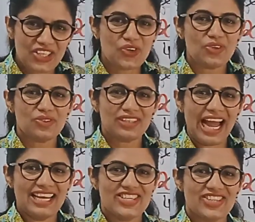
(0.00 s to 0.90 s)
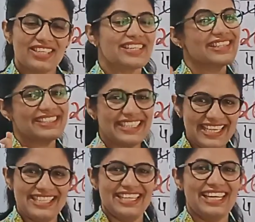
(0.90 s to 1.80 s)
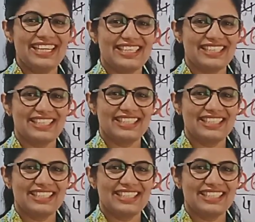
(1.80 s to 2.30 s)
no addition, easy, right?